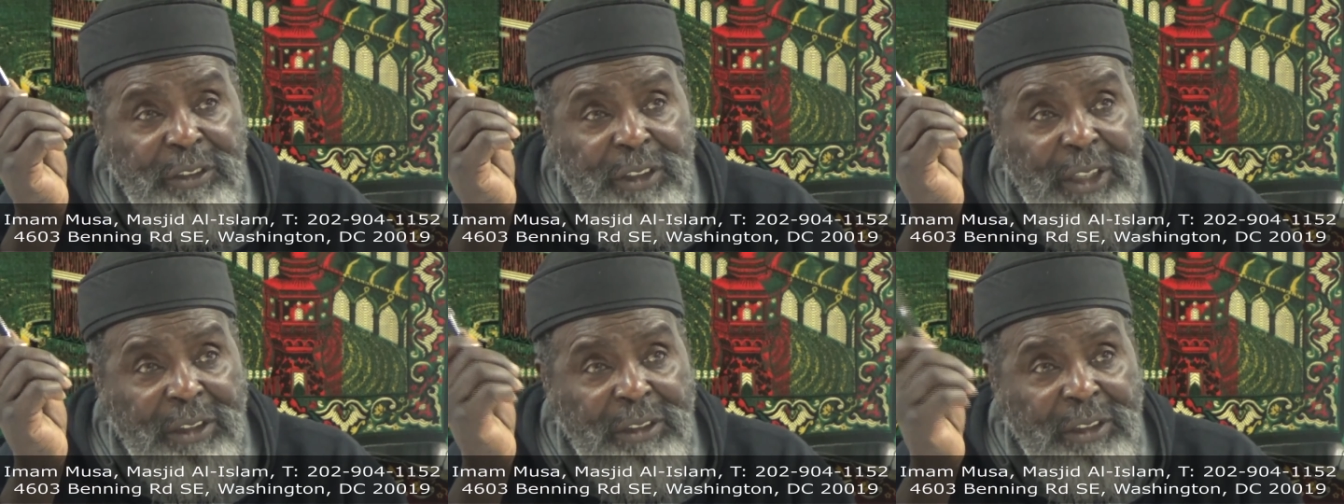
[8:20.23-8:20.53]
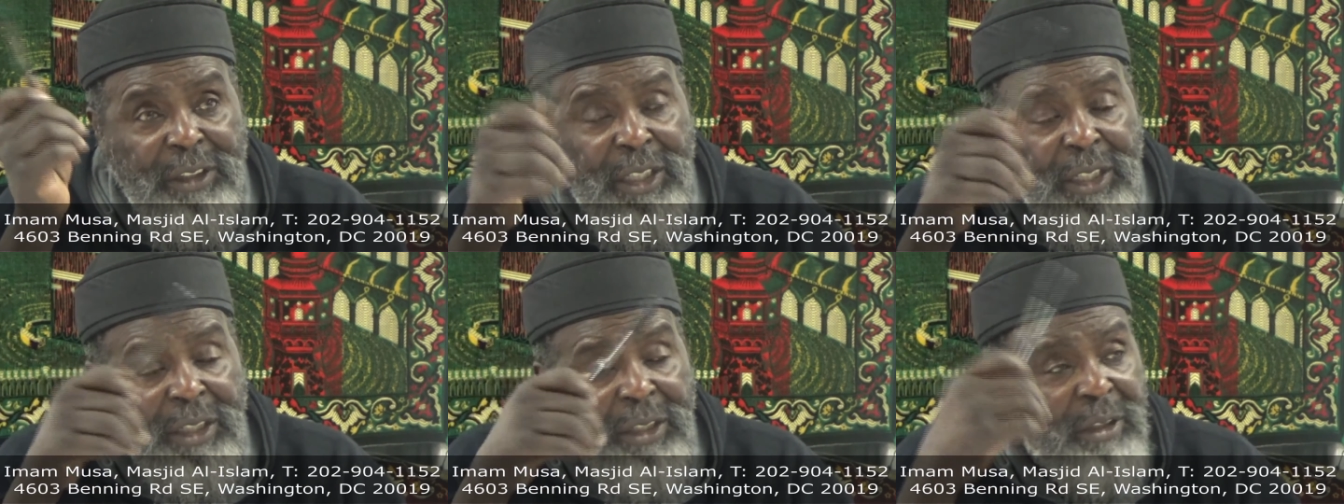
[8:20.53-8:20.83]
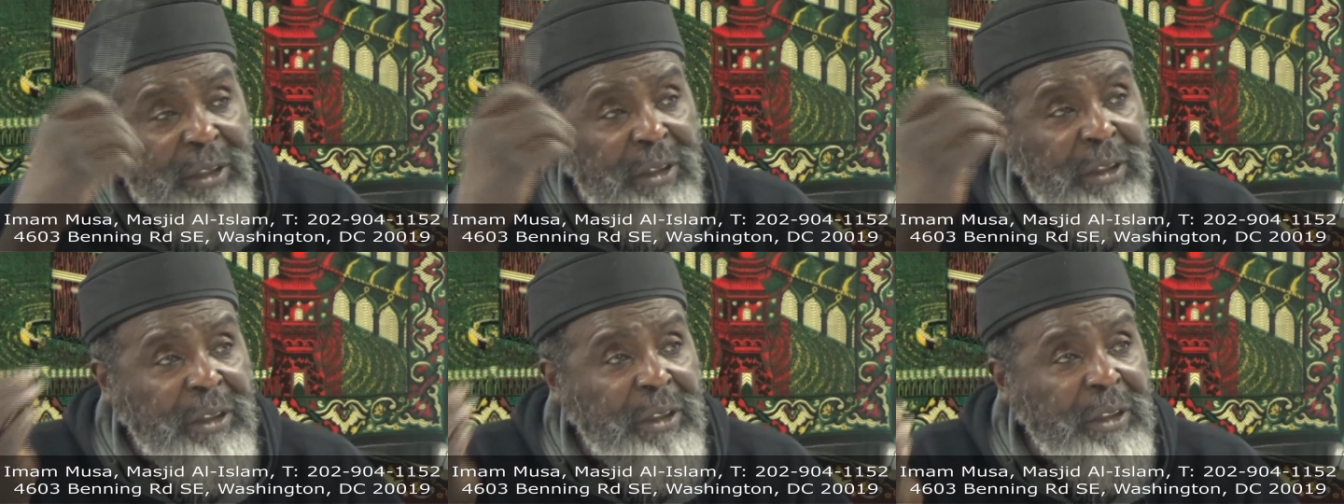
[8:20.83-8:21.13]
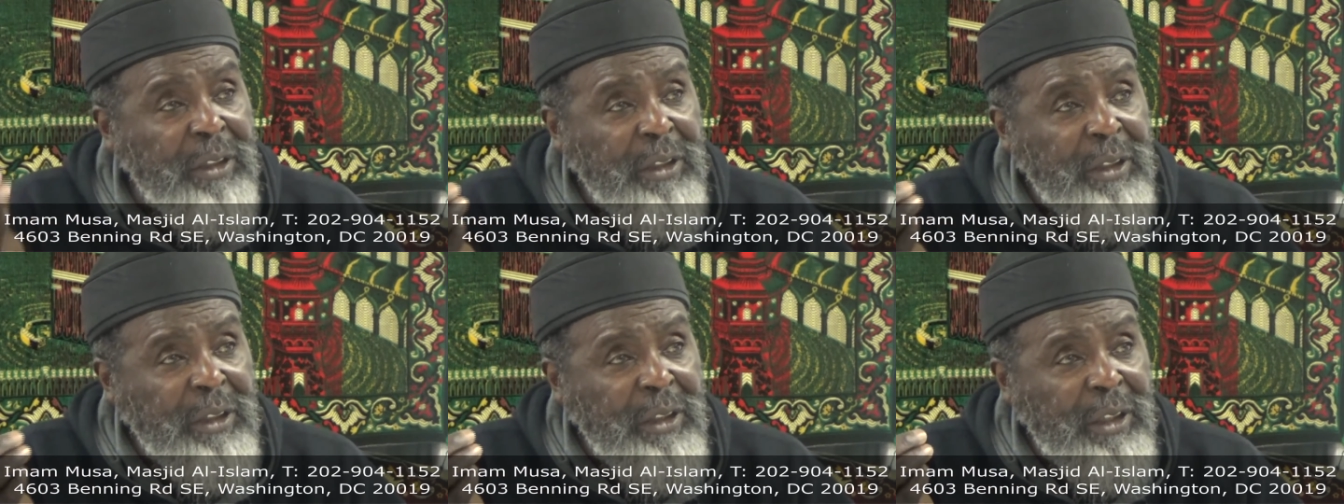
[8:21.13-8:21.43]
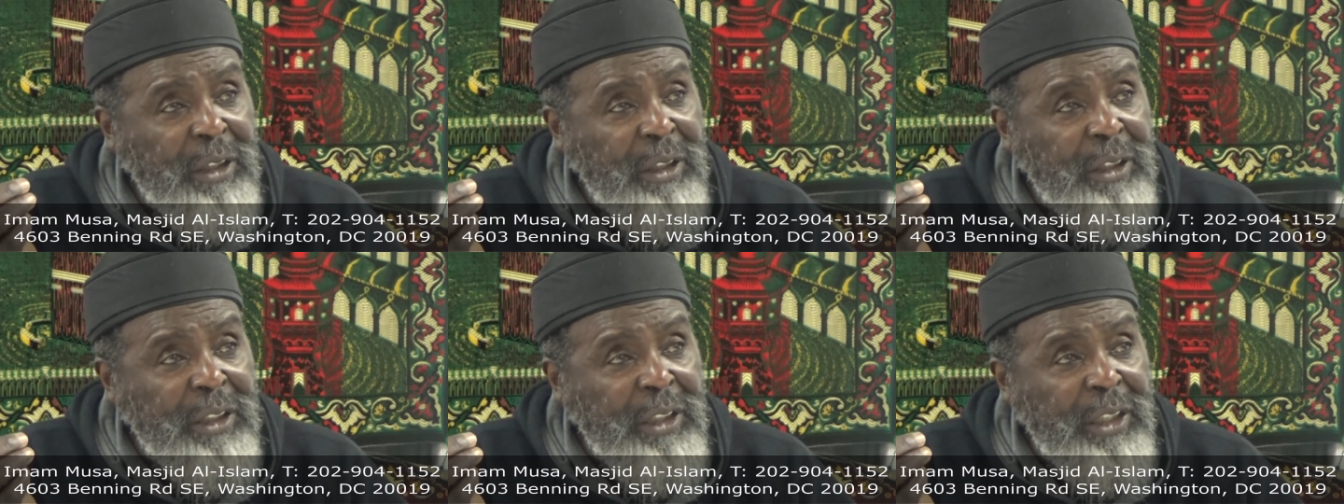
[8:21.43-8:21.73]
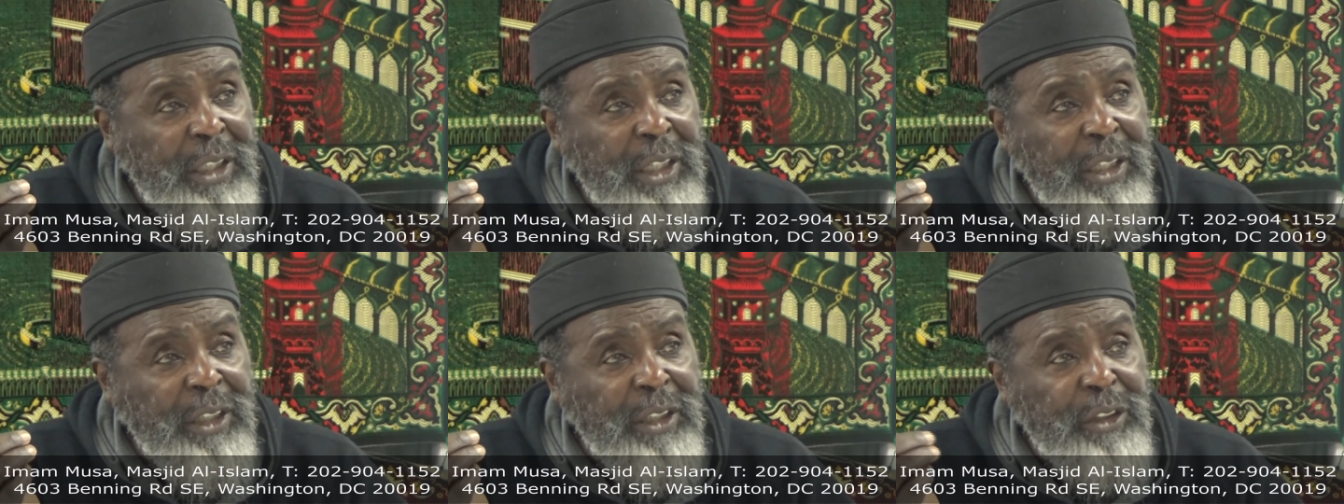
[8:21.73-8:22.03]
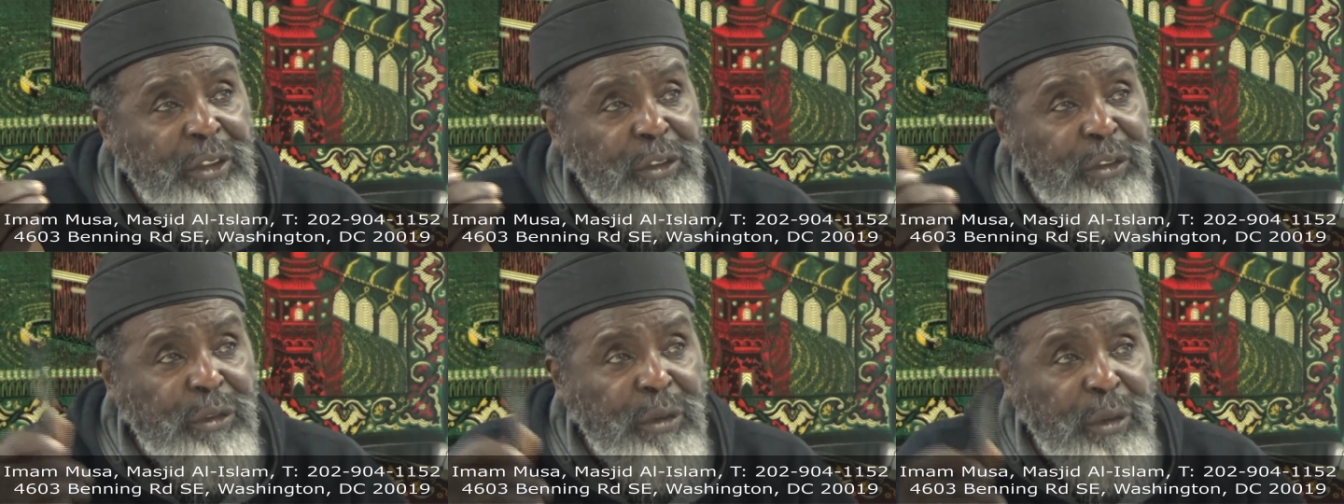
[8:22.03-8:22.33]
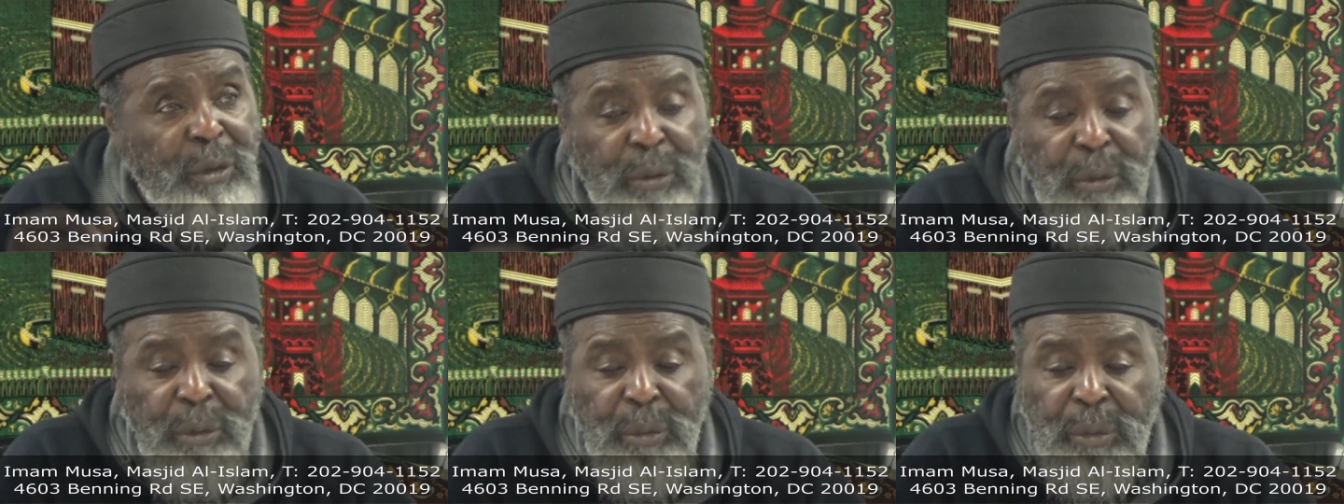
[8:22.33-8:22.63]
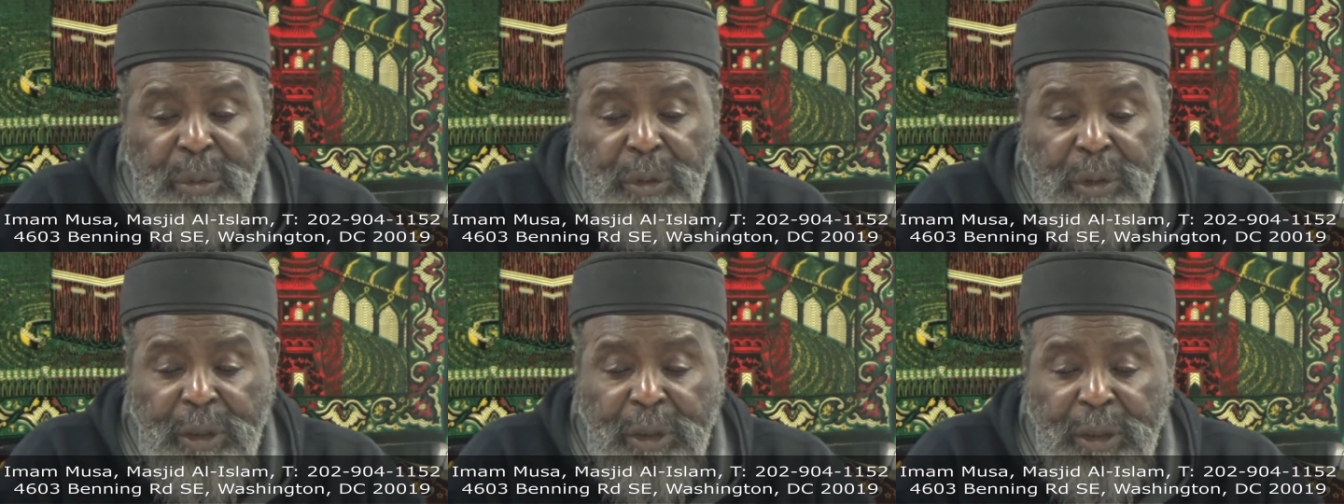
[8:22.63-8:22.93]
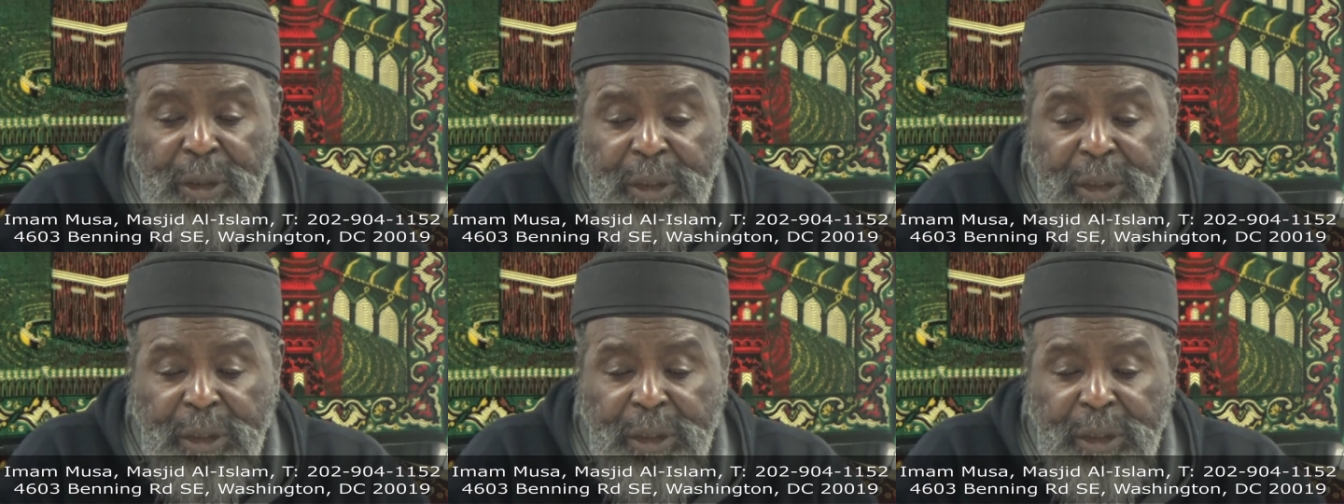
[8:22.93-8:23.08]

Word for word: out there under their control.